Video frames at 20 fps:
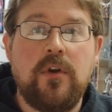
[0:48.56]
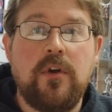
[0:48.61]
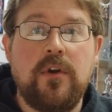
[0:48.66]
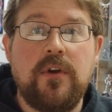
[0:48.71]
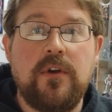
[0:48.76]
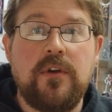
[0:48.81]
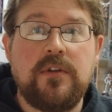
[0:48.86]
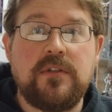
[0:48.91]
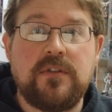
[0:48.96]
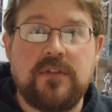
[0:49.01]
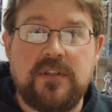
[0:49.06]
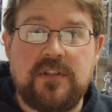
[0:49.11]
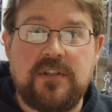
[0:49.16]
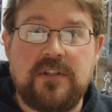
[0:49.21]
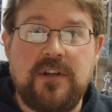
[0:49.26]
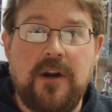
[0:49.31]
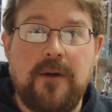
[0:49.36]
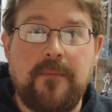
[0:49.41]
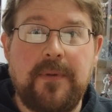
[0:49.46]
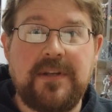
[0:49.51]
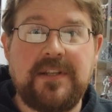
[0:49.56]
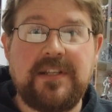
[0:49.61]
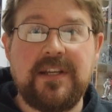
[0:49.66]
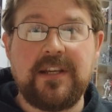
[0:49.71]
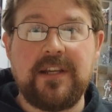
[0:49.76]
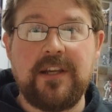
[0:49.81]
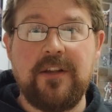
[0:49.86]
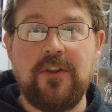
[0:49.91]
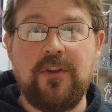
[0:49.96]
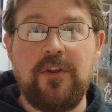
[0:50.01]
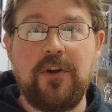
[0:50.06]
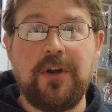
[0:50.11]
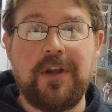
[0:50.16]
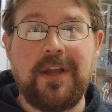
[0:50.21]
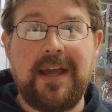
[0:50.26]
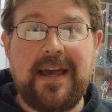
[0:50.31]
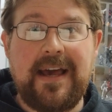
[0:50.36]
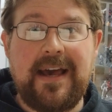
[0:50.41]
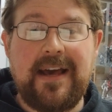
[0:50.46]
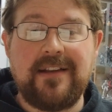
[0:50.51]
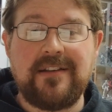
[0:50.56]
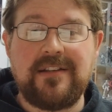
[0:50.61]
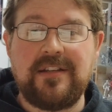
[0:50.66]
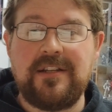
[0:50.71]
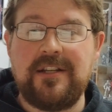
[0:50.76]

So let's start by taking a look at